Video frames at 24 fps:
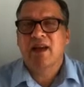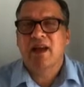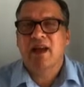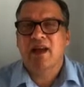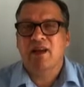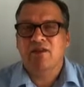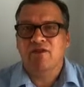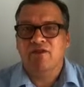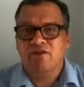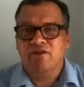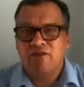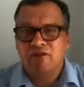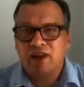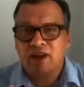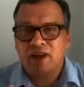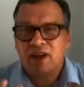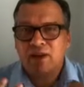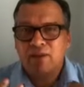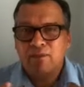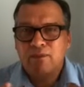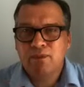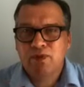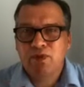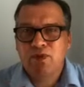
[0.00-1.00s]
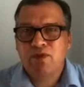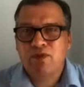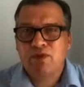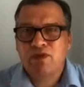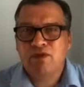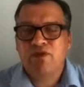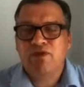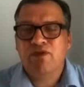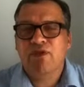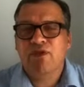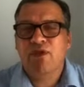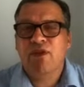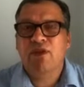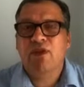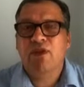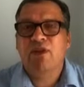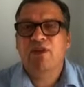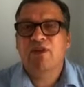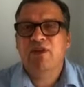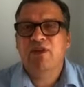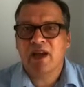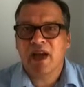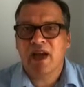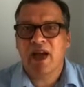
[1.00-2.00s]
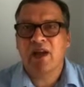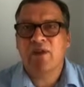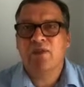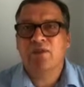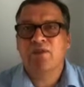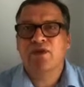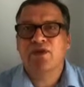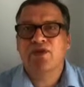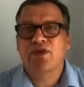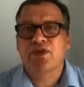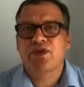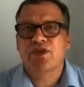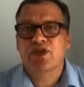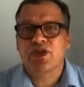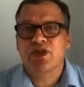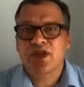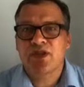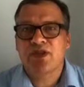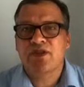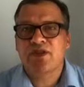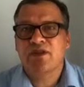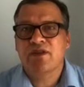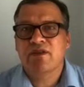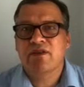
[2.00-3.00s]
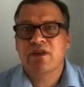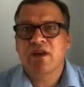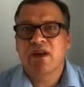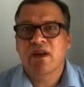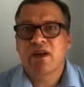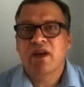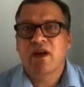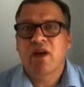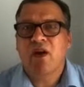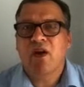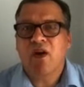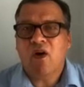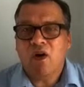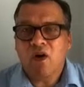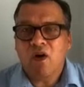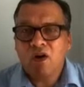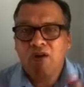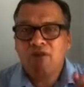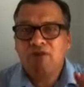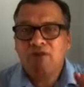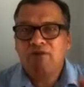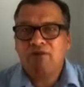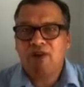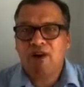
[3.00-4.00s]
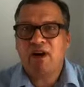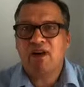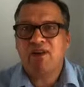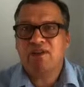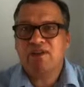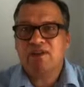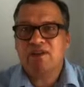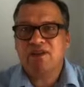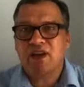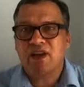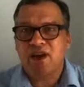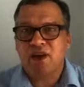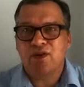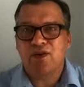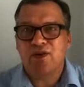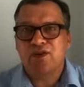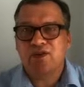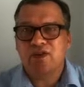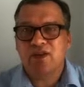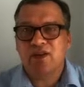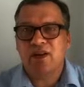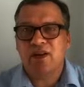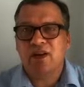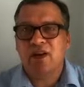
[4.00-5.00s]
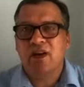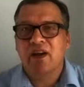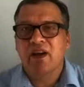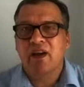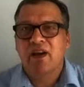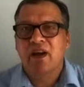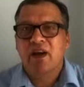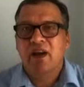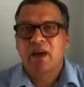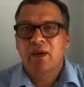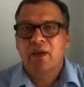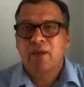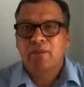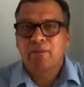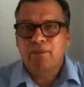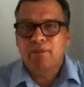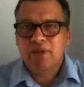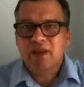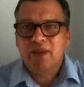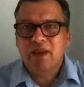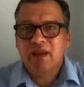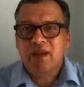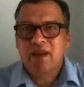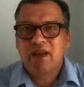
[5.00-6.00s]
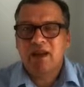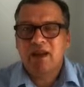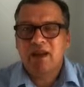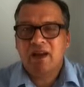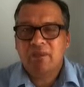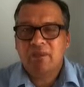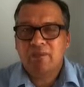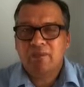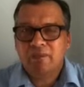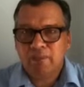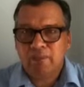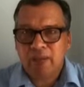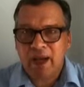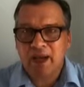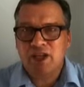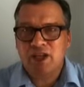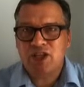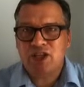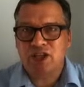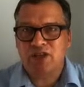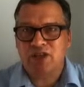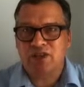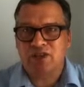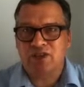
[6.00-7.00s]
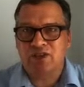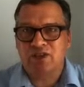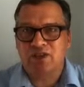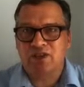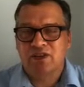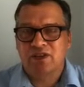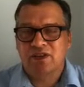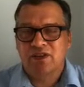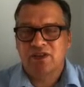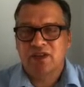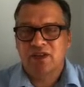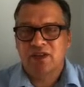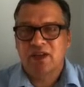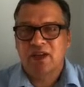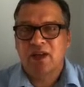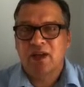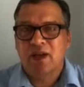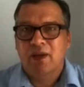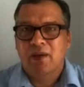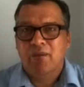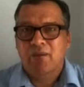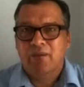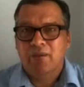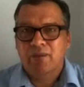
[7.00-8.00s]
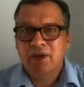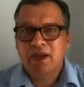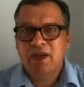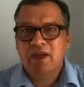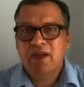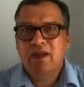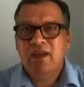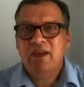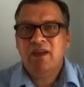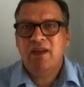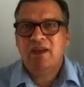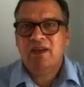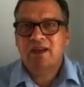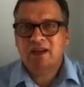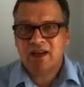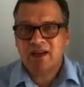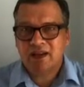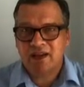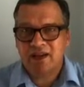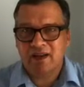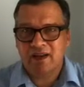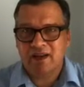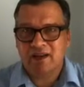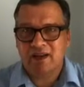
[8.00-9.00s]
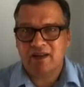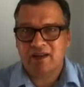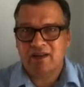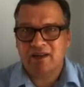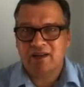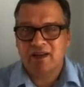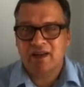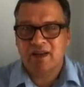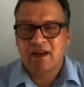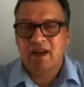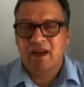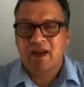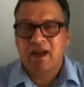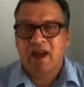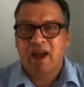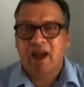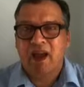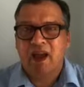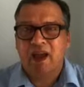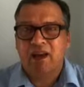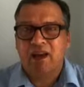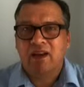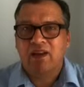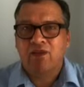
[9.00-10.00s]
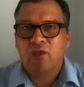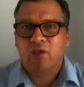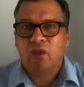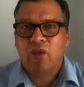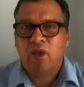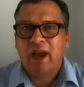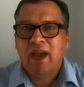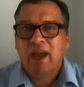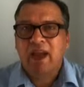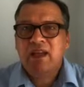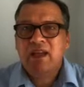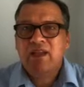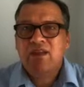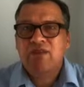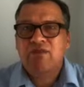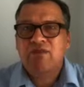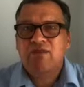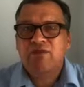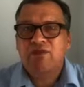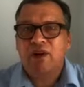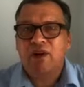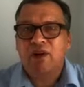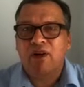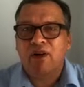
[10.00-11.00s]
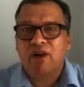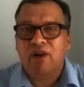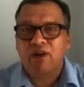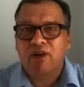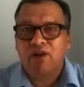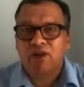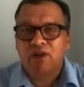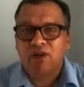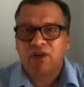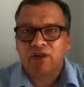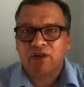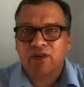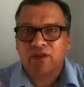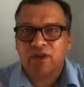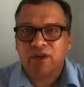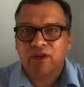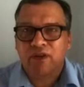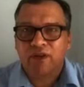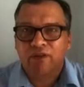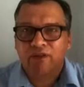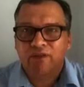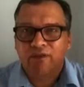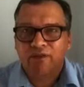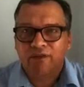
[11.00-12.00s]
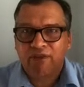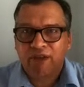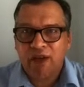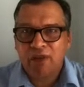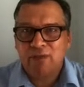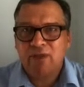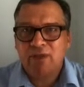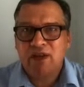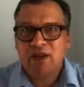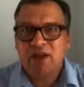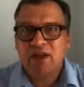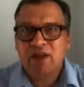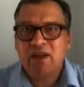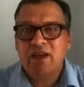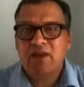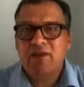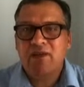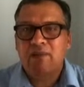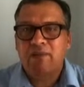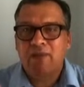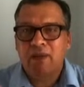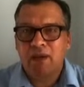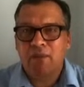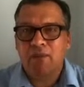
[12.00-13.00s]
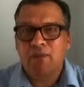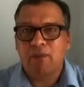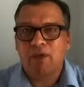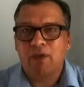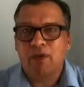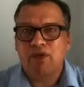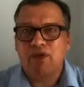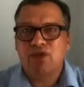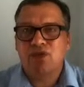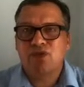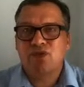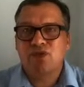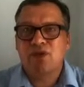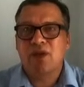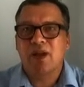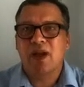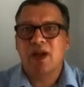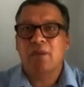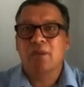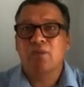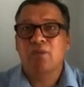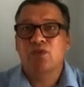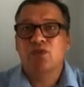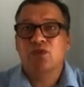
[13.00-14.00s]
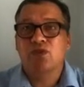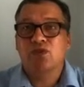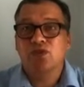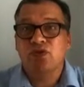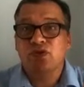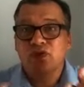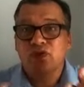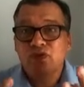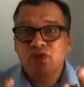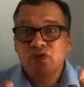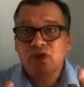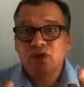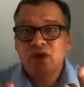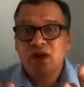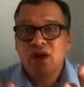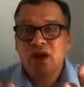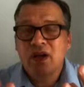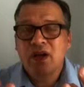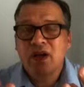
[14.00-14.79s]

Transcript: and very beautiful time with your children. All fathers out there, be patient, be kind, and wait for your family members to come to you,